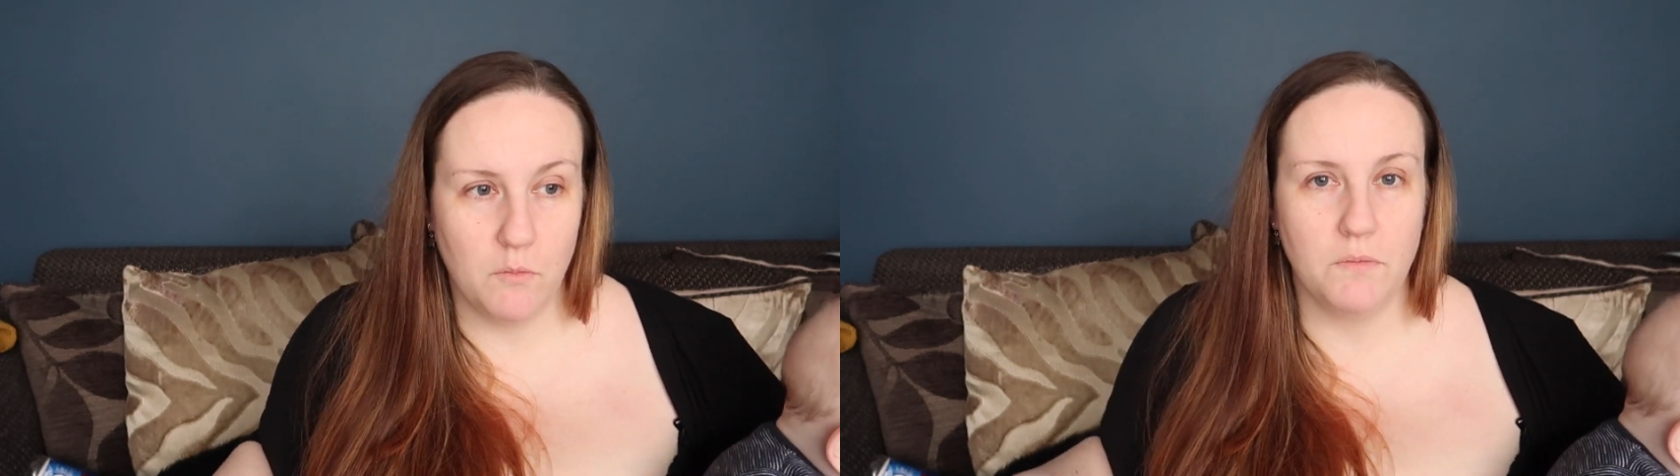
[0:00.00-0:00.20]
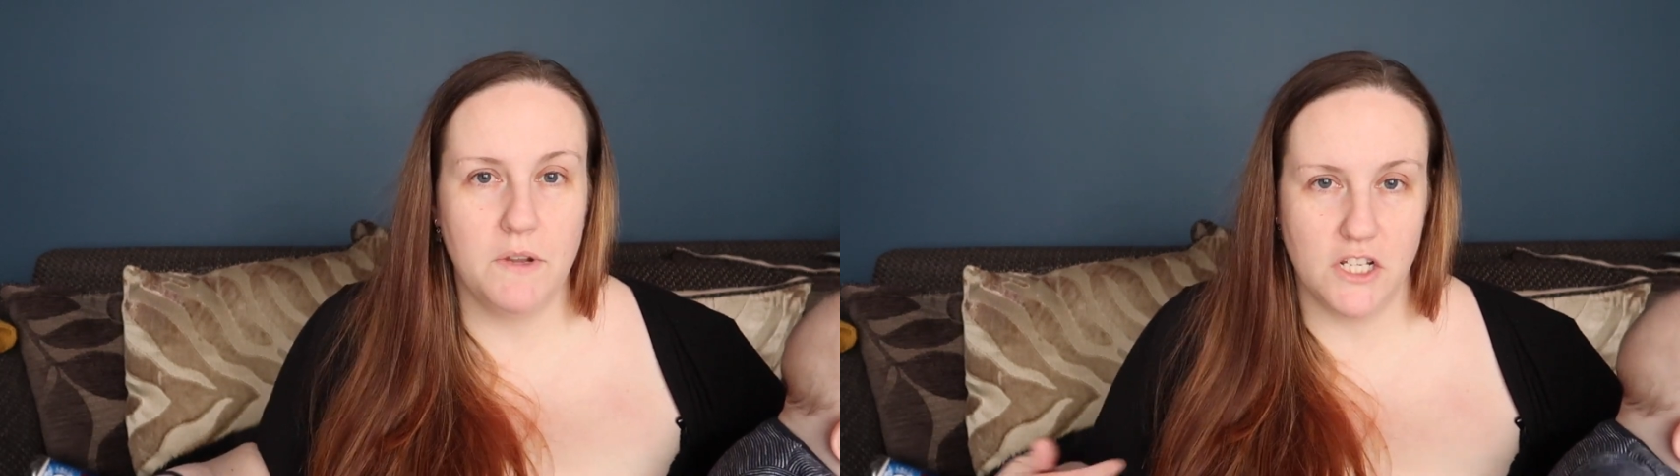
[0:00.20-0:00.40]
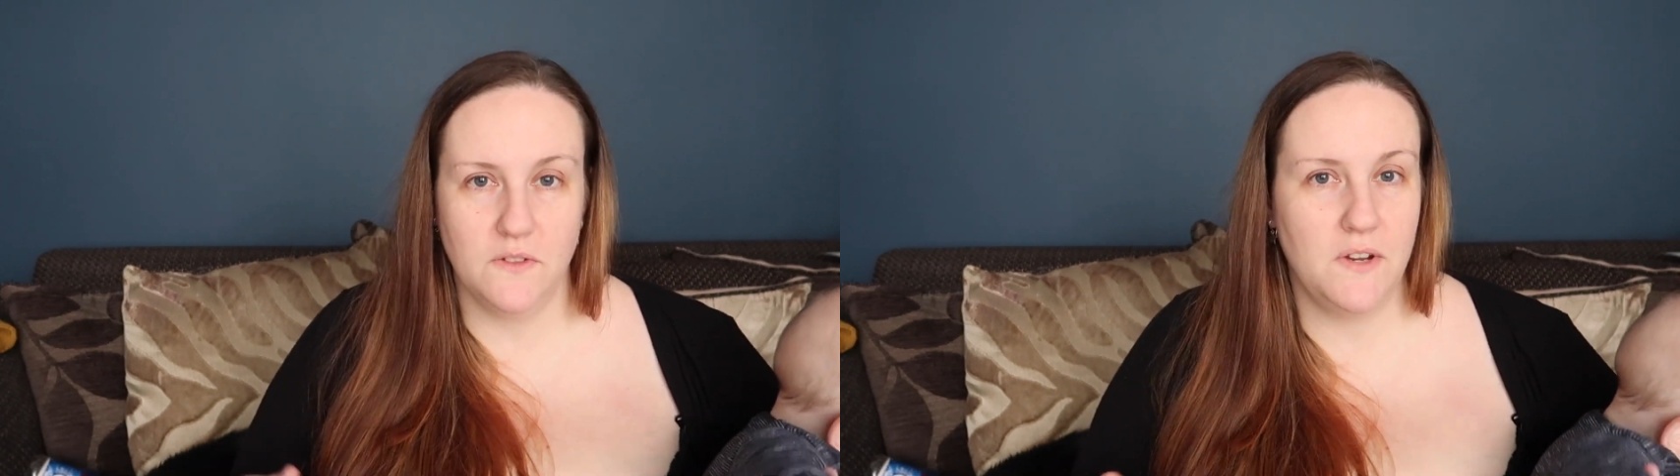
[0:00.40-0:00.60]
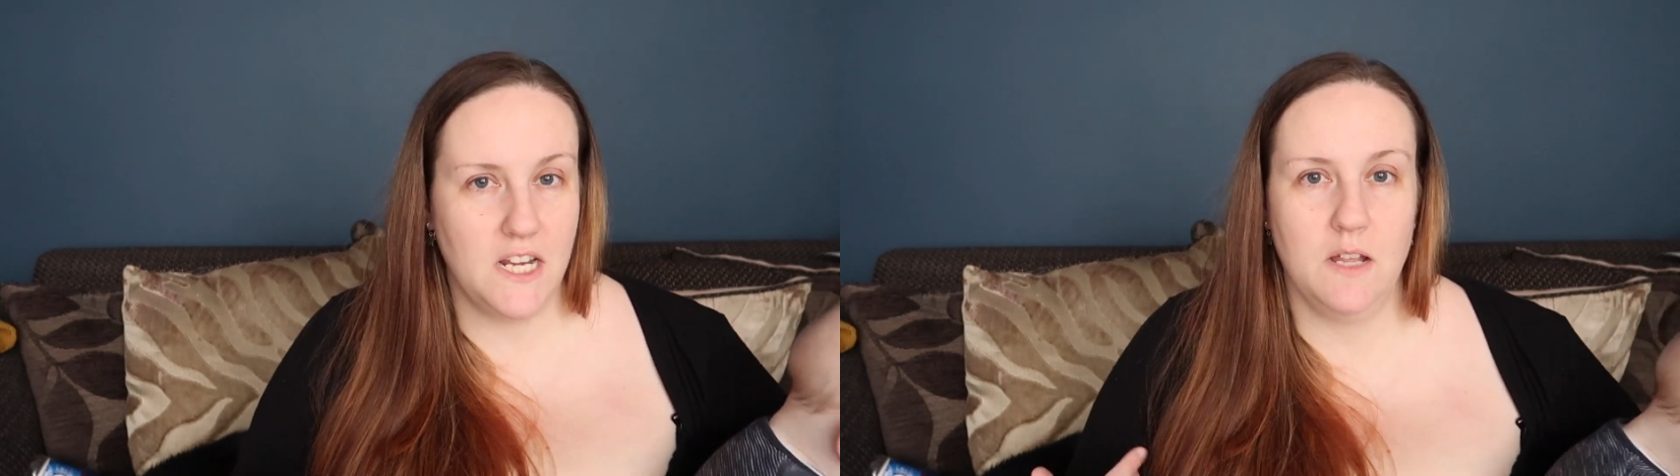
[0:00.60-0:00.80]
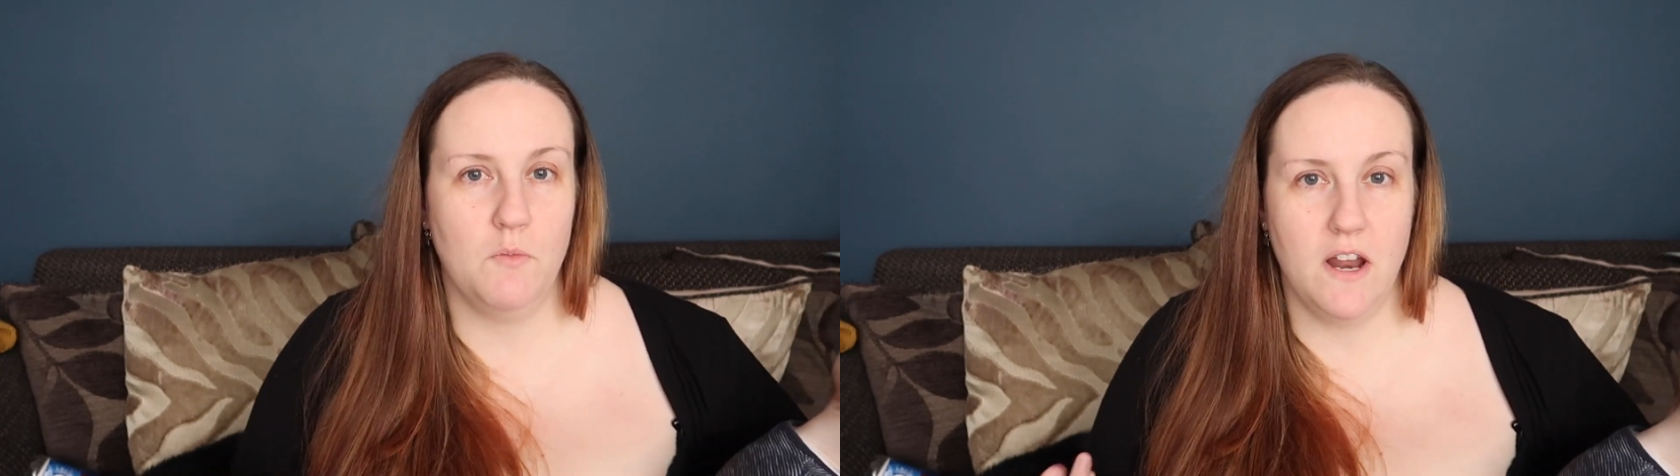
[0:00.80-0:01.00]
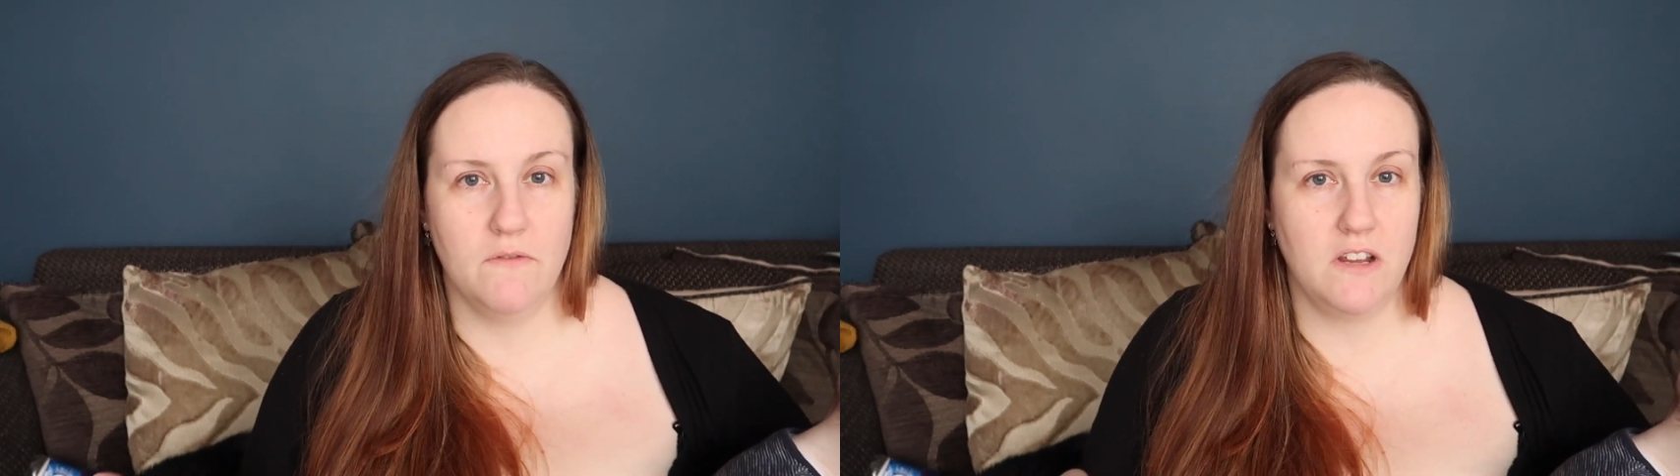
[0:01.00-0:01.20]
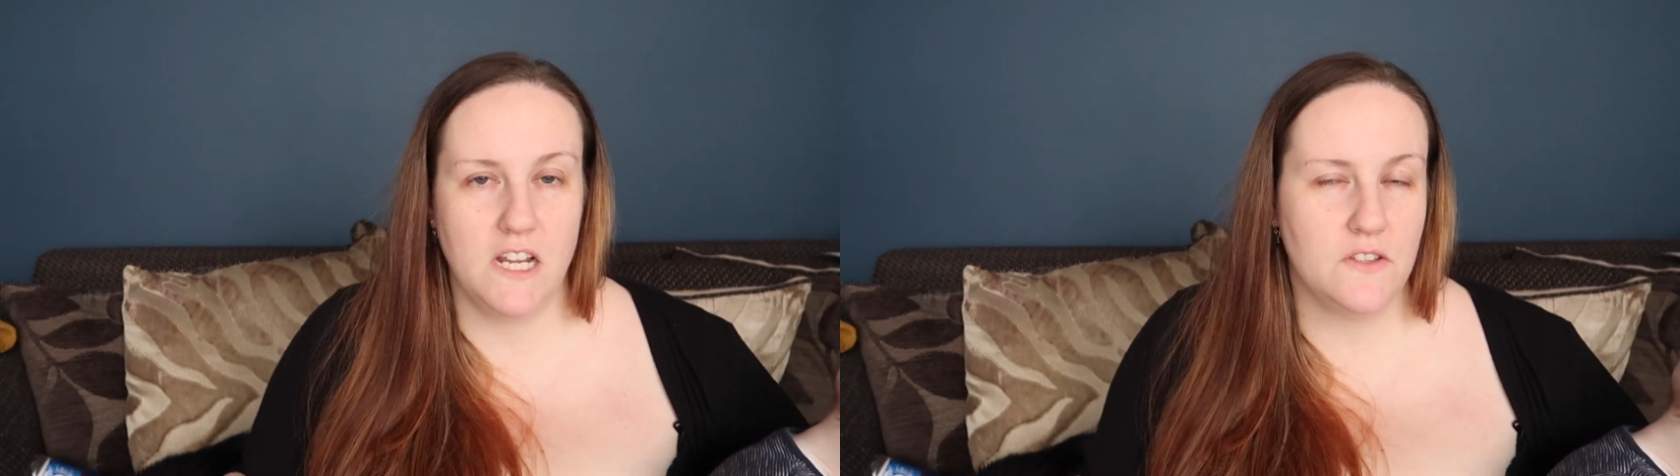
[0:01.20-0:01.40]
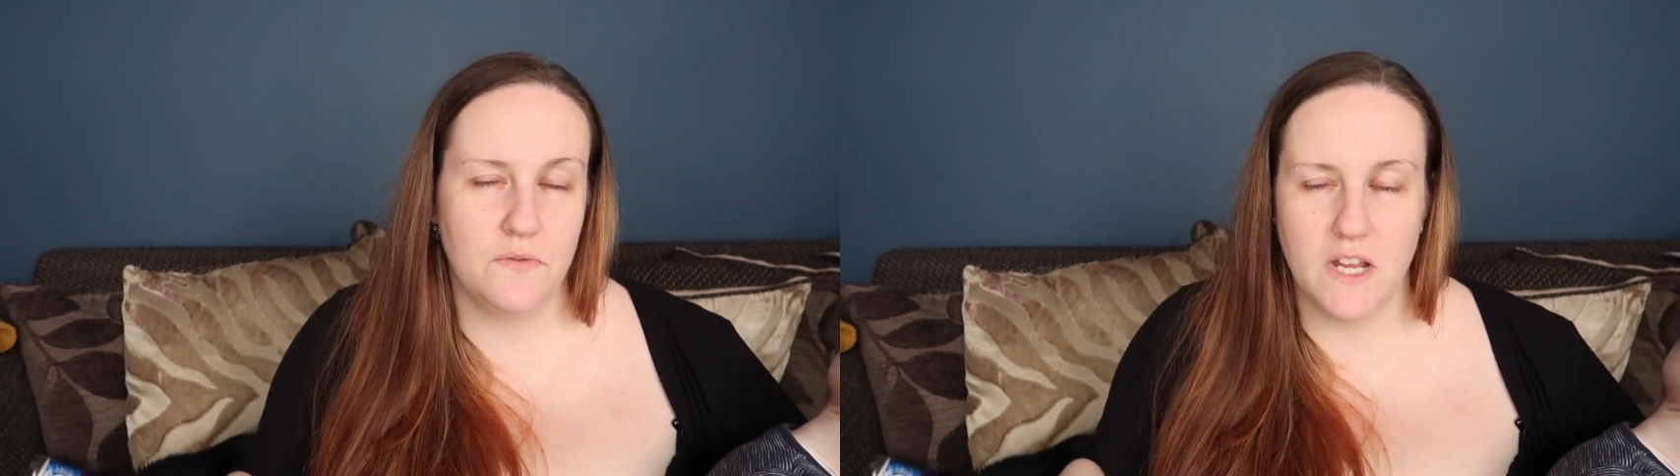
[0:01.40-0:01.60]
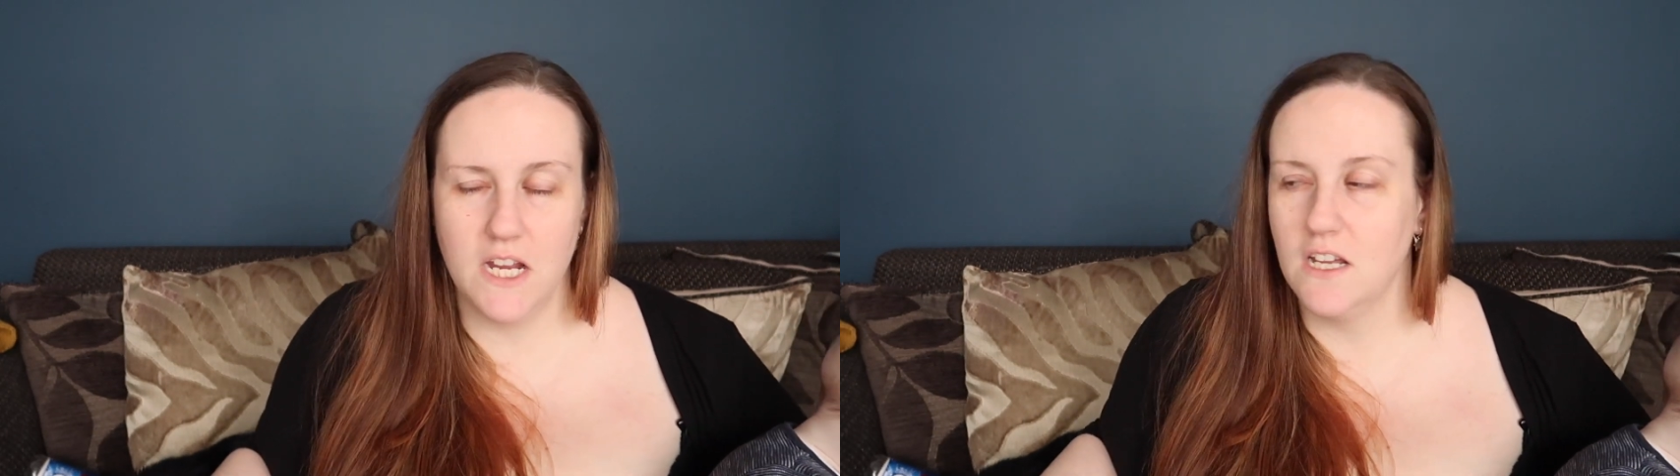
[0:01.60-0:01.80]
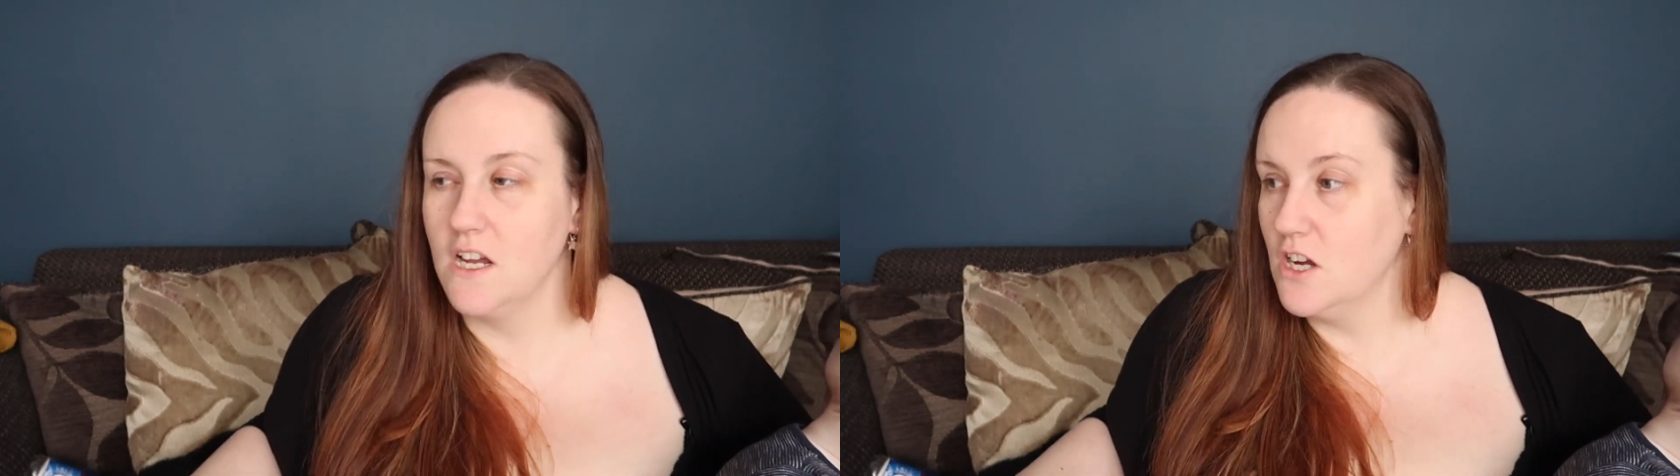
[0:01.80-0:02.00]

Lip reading: with me just feeding him whenever he needs to feed,